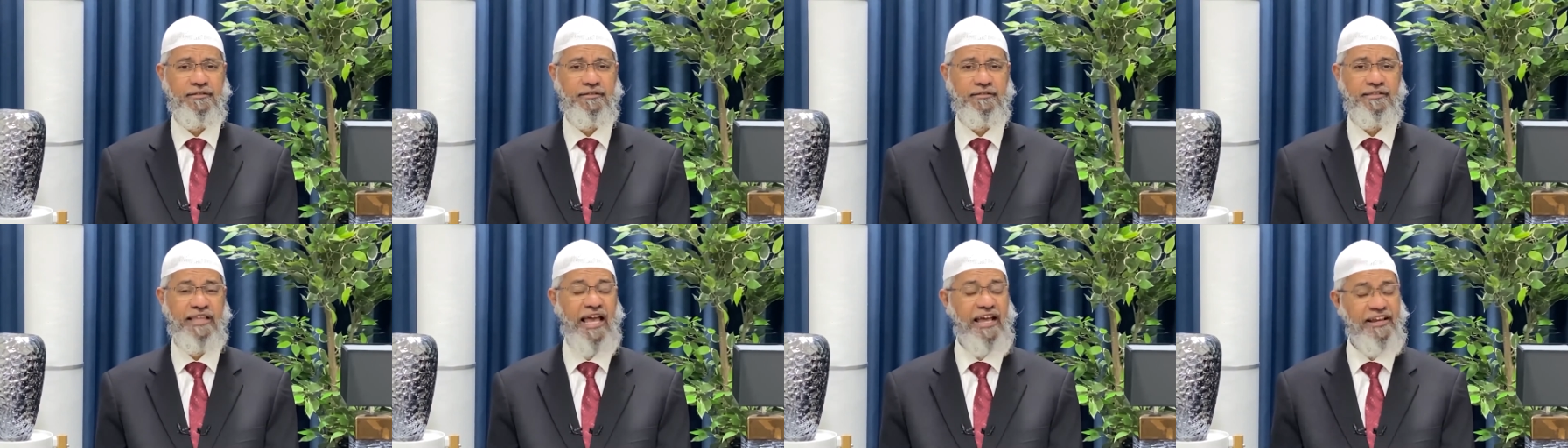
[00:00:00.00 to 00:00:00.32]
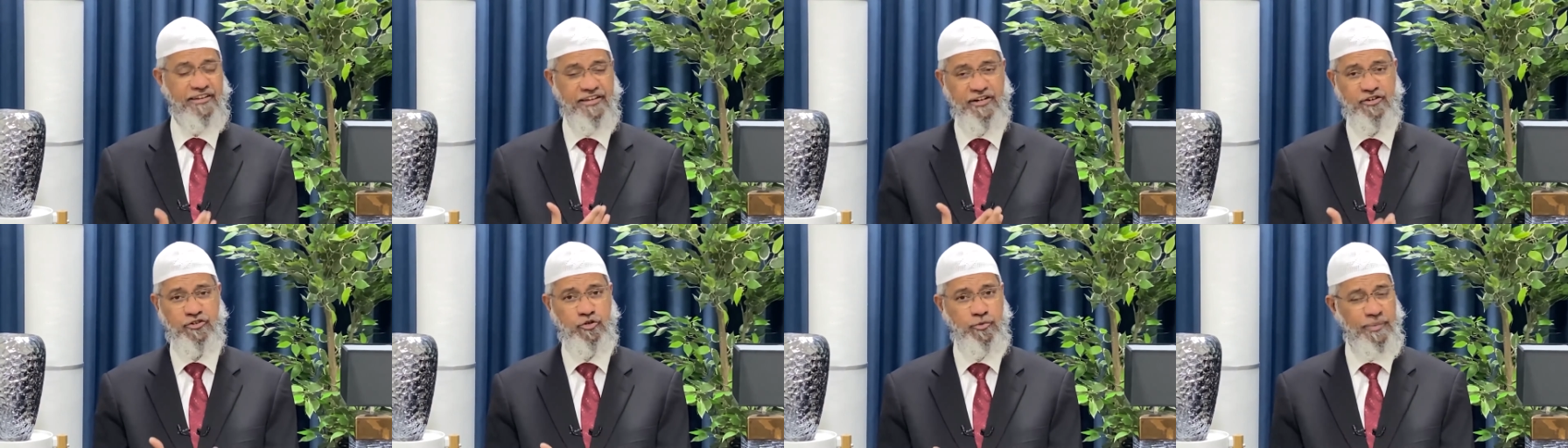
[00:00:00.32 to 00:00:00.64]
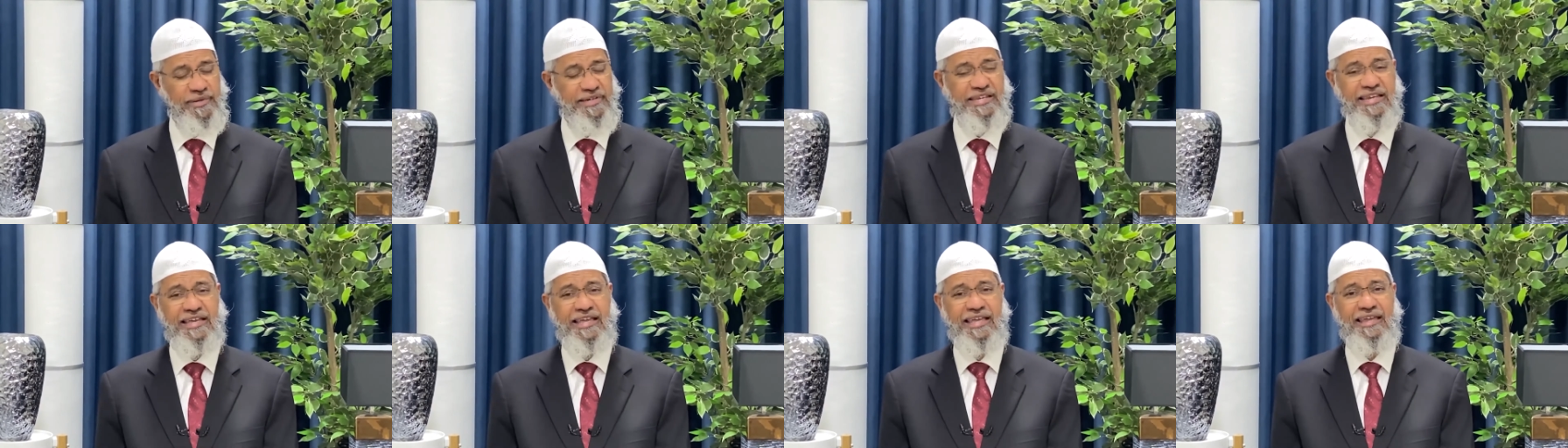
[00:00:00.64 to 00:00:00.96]
the actions to
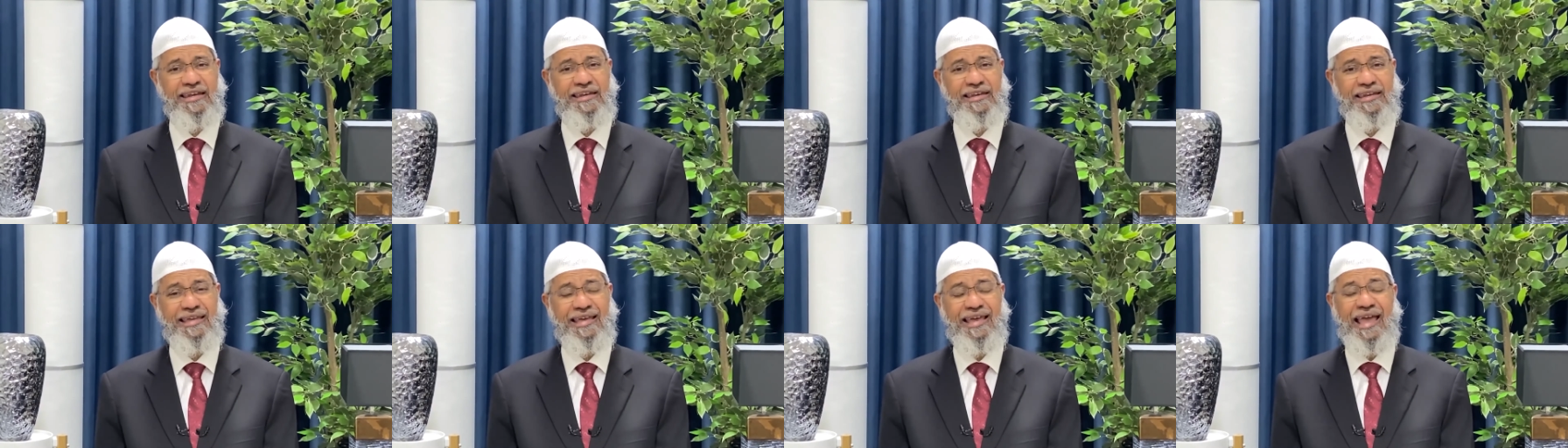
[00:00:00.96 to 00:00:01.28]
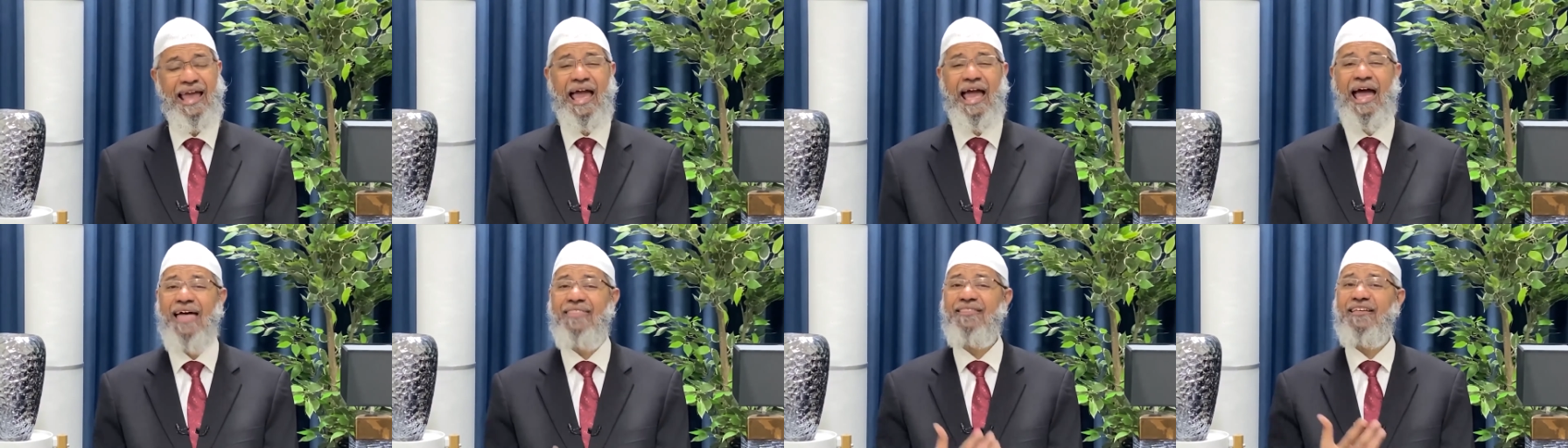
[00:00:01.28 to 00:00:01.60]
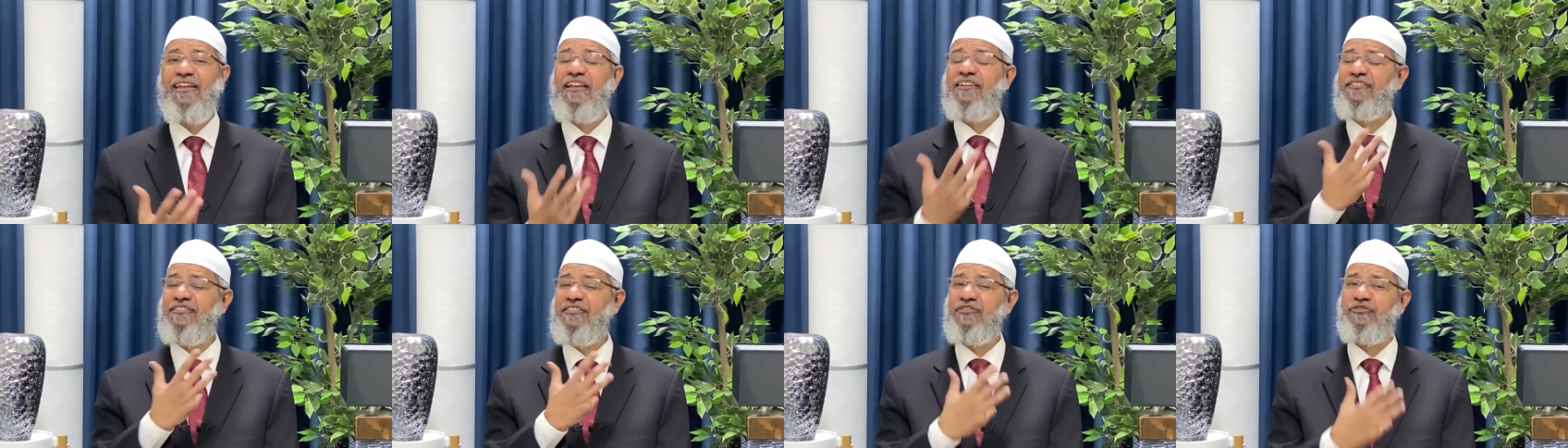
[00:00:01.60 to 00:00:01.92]
be taken and
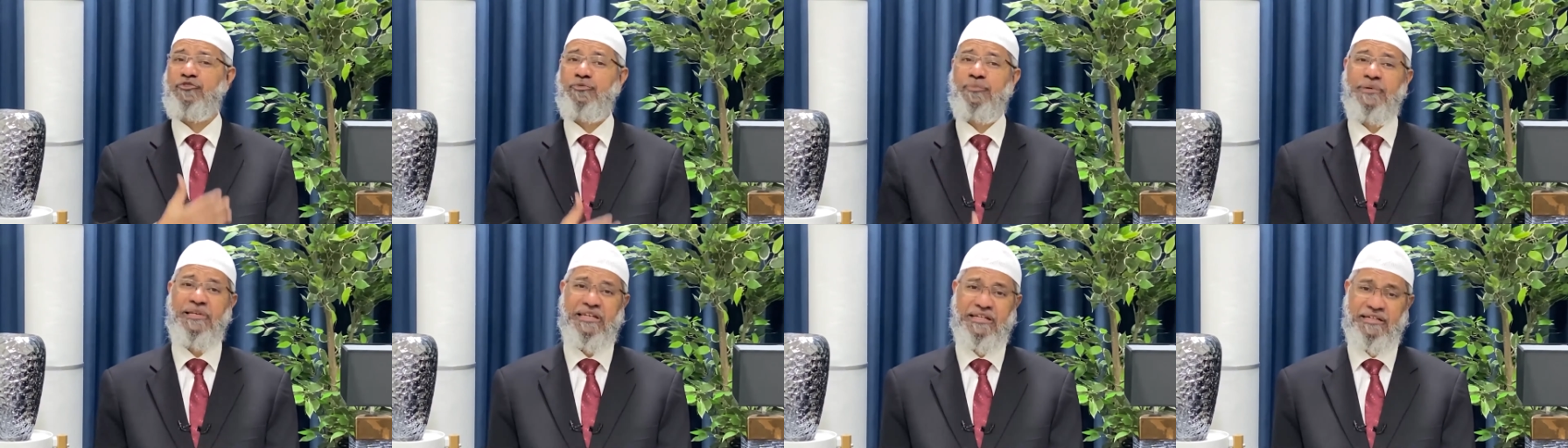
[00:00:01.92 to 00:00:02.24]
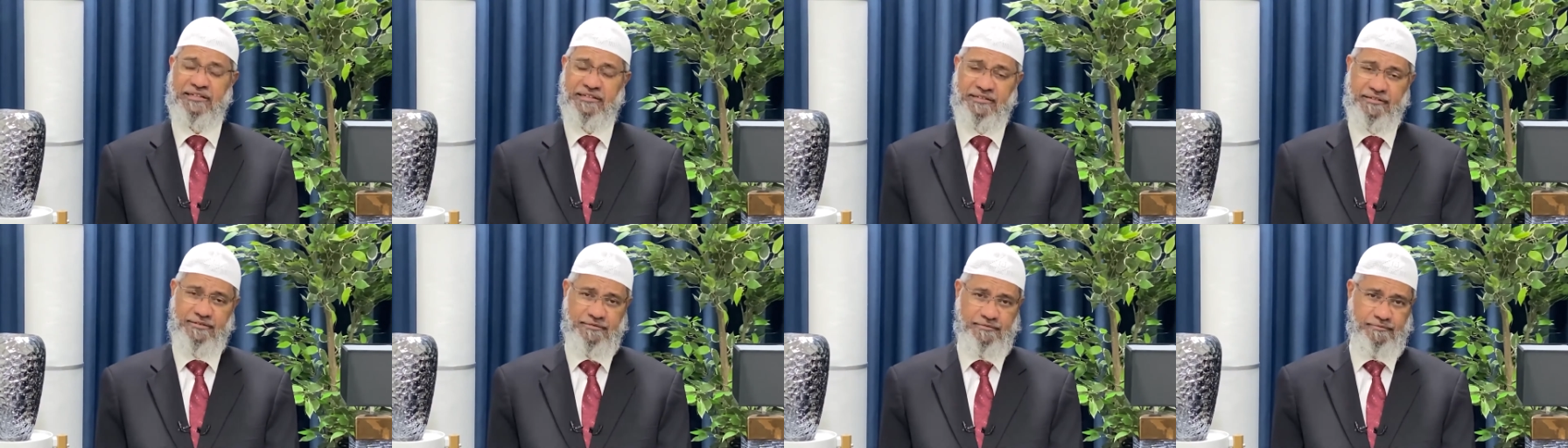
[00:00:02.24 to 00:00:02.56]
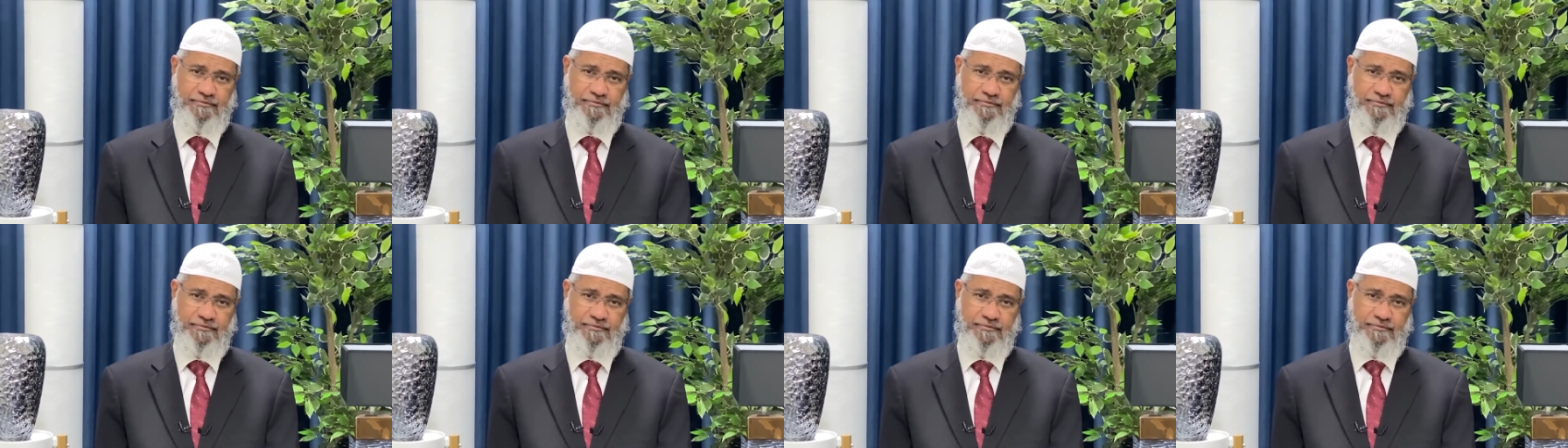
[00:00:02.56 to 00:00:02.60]
the lessons to be learned.